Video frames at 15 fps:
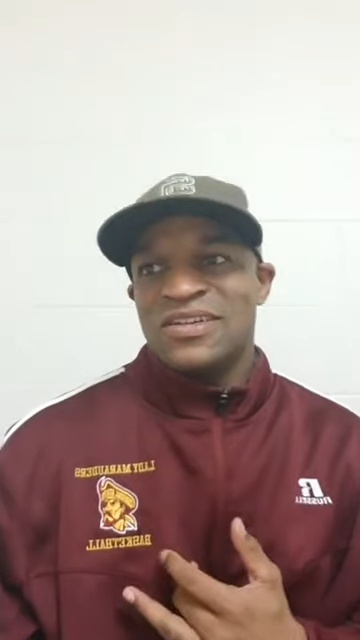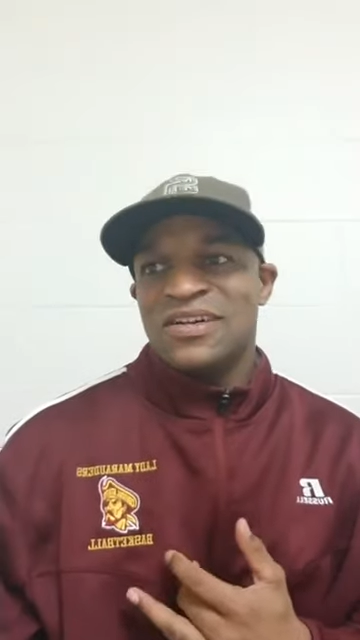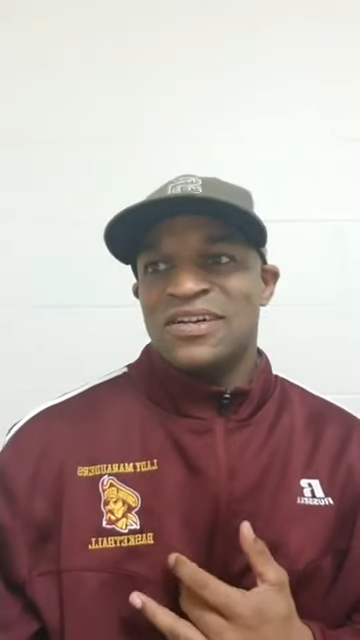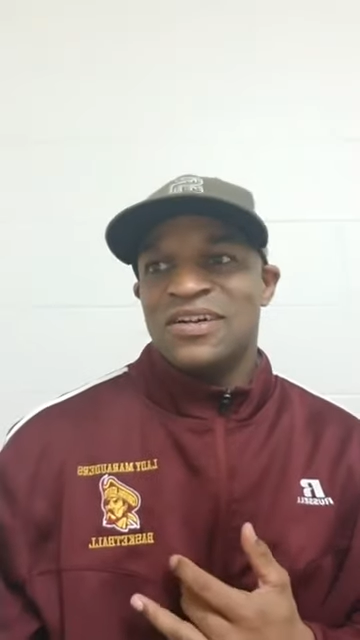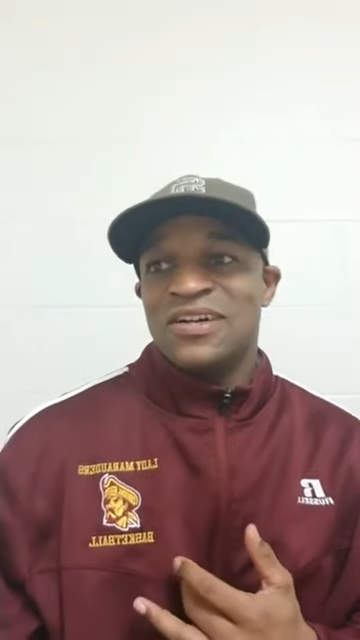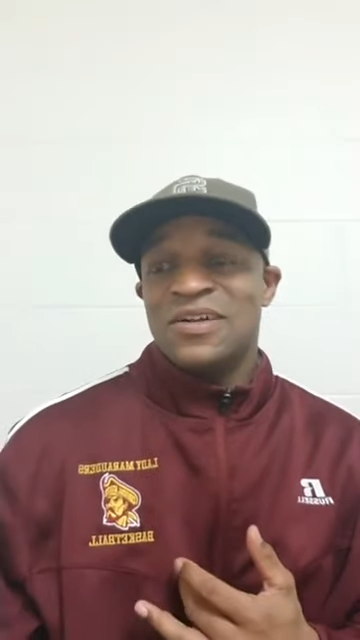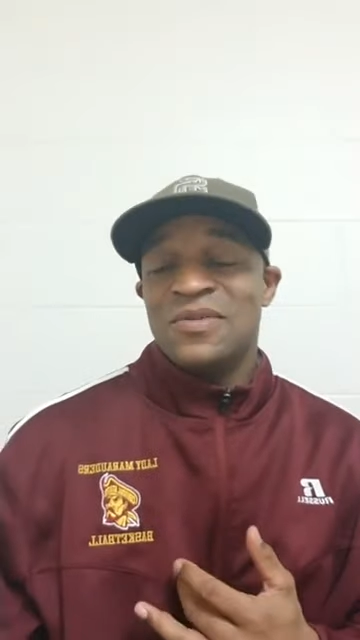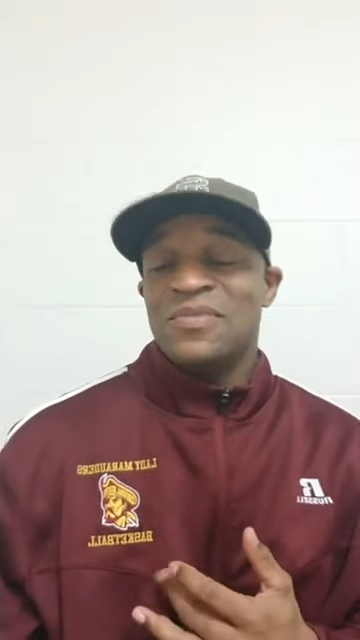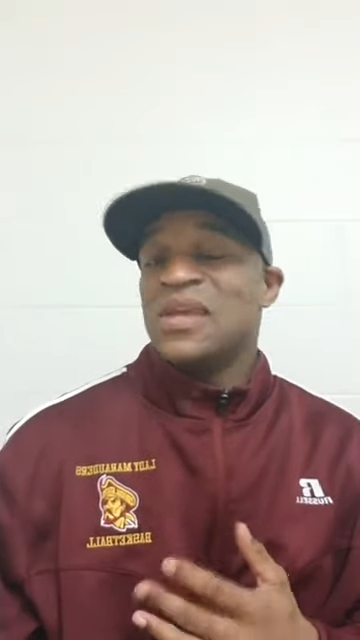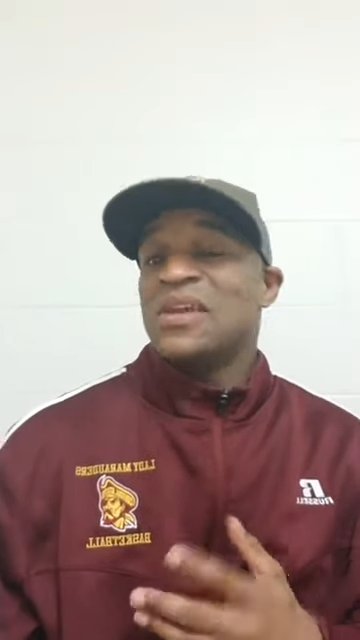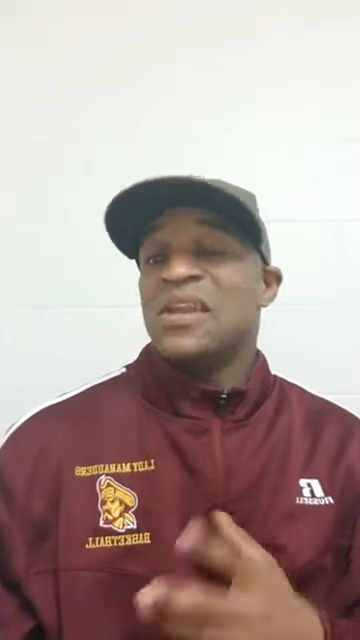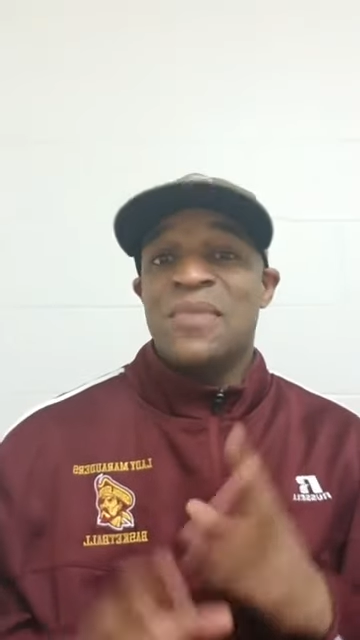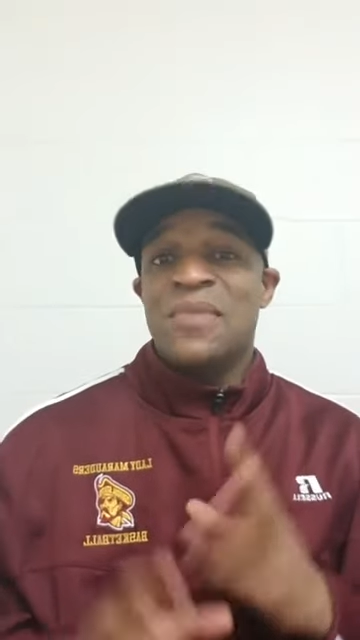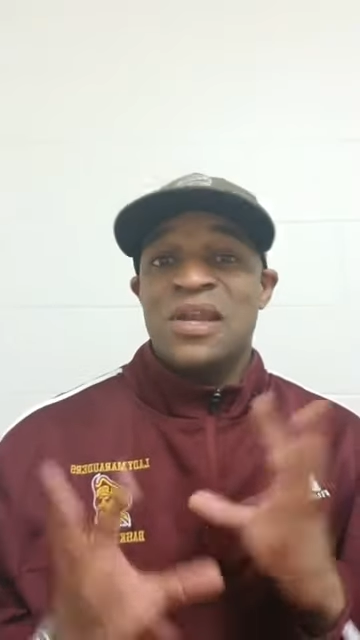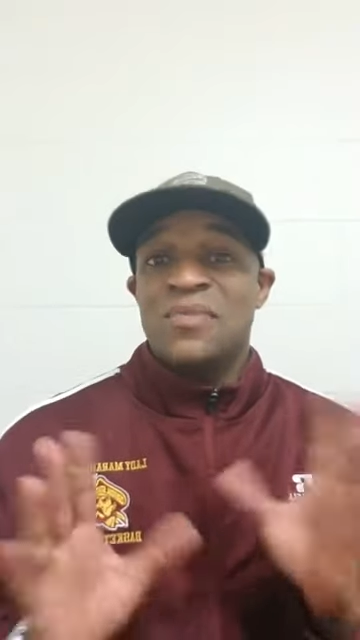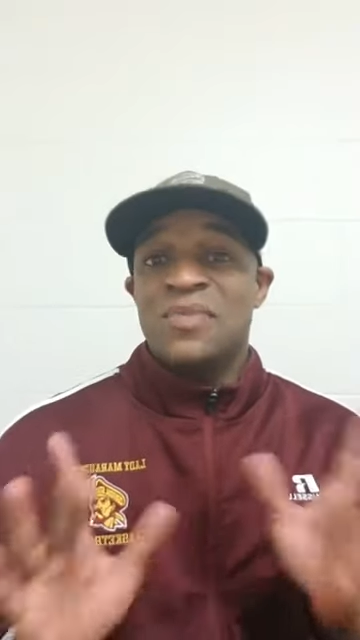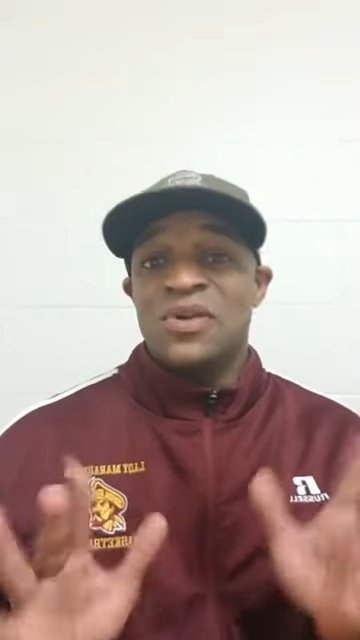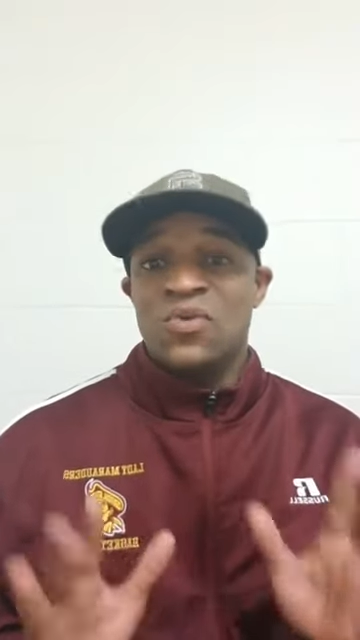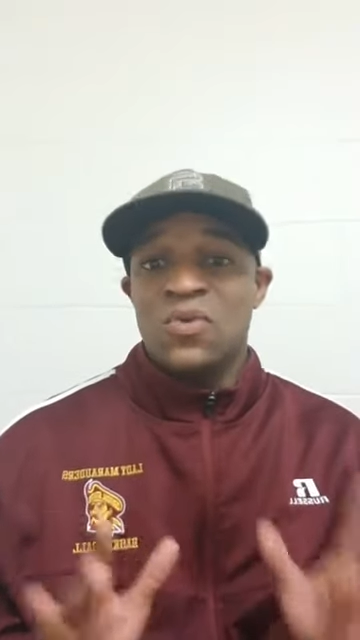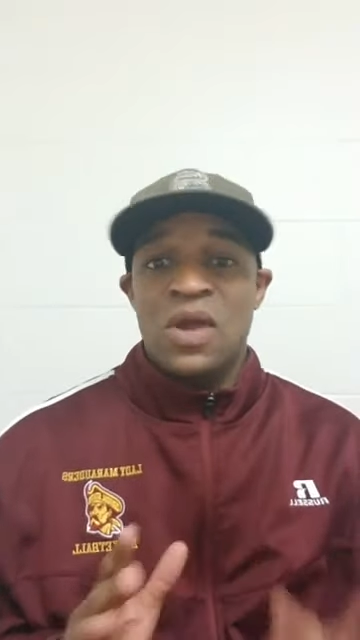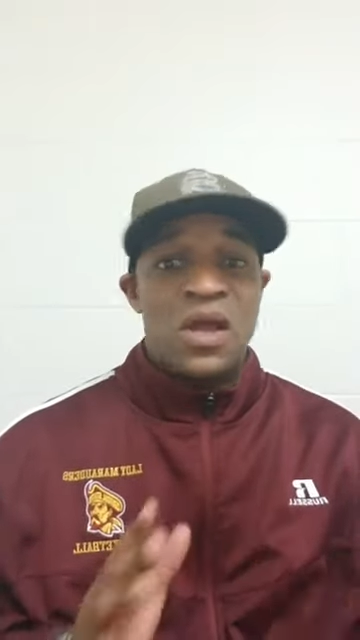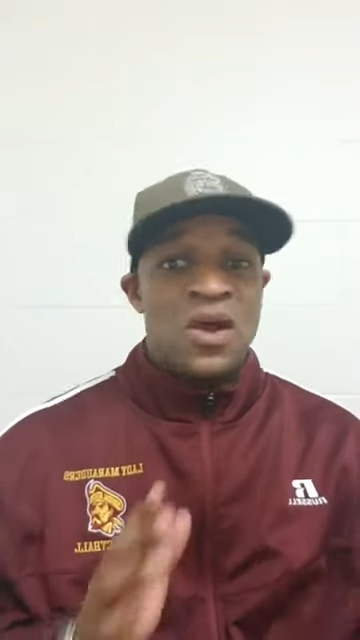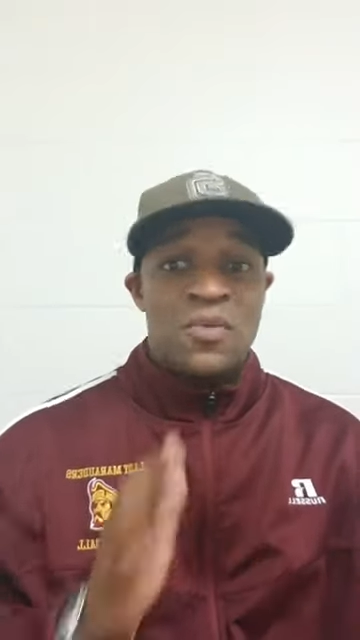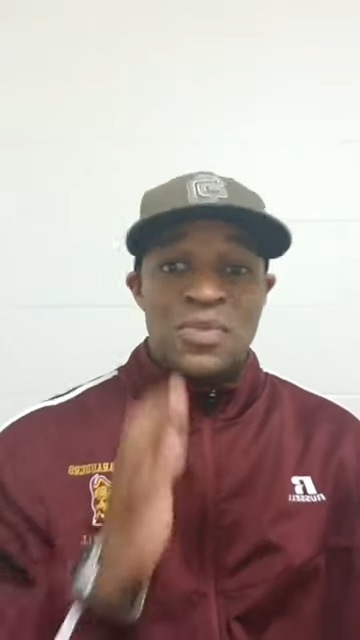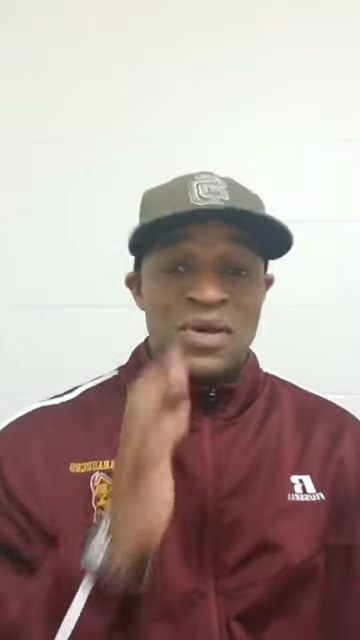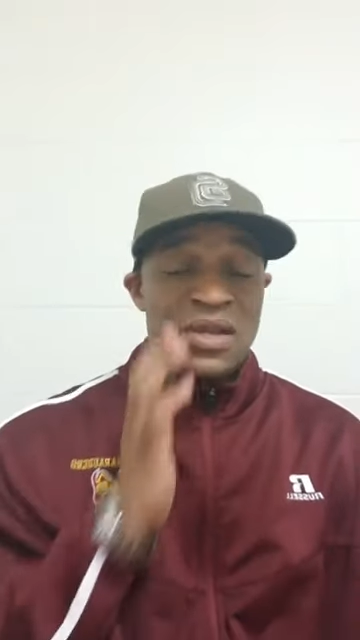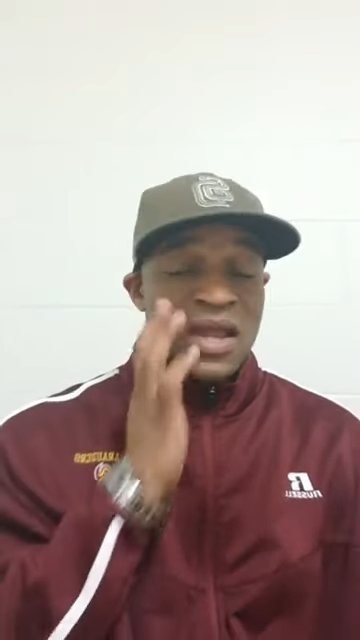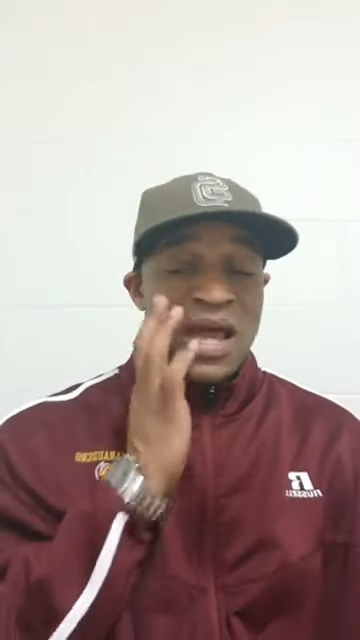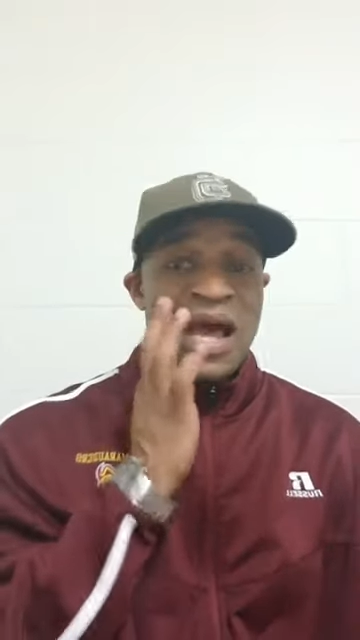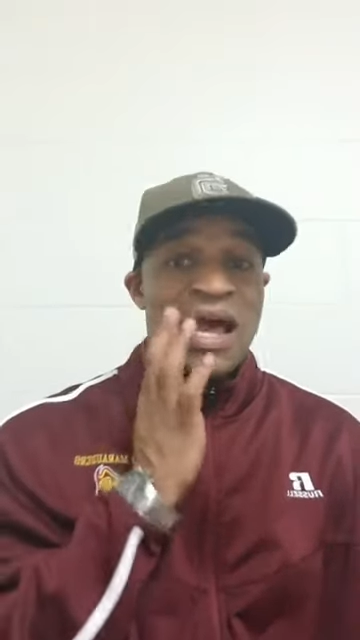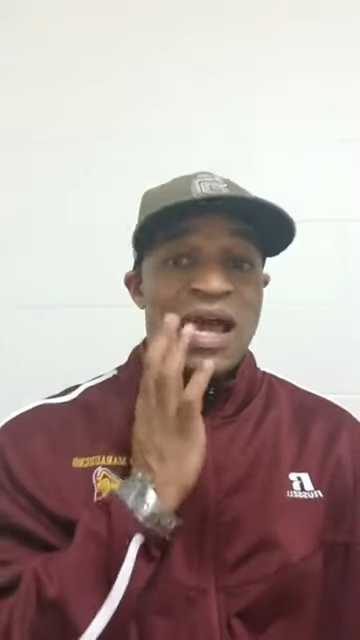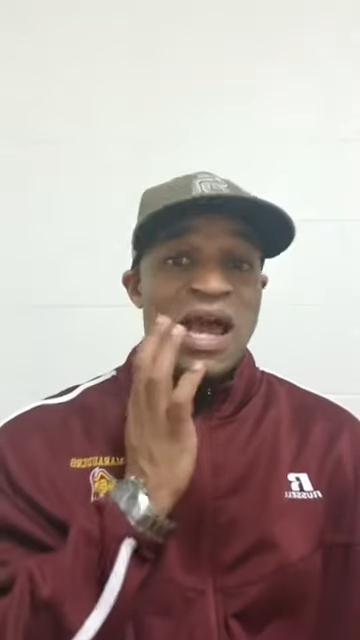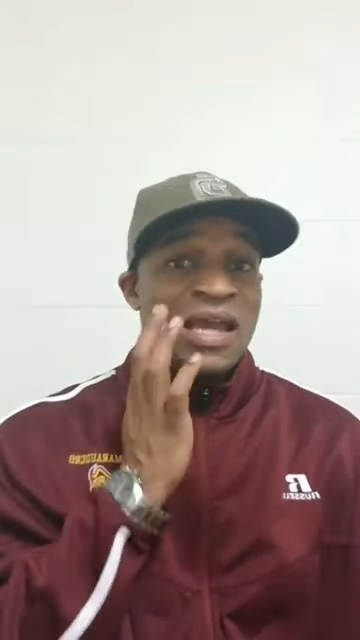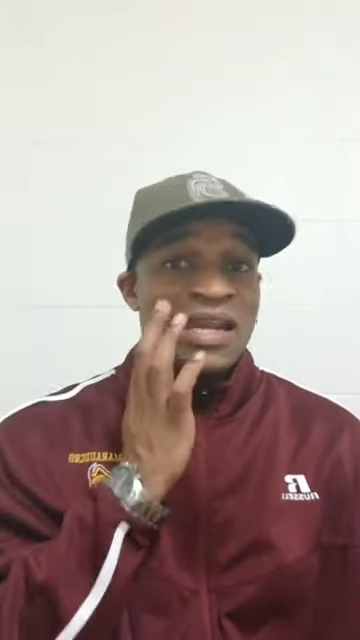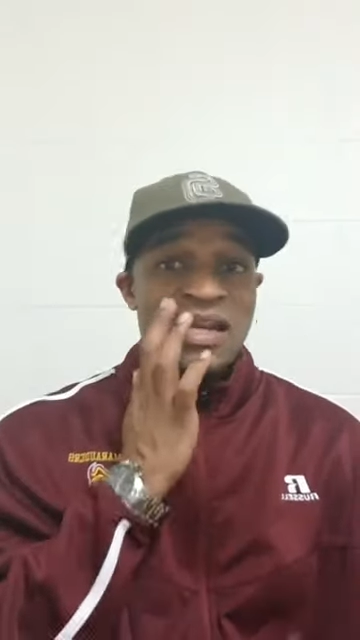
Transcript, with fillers: Um, now they might have been around, but I,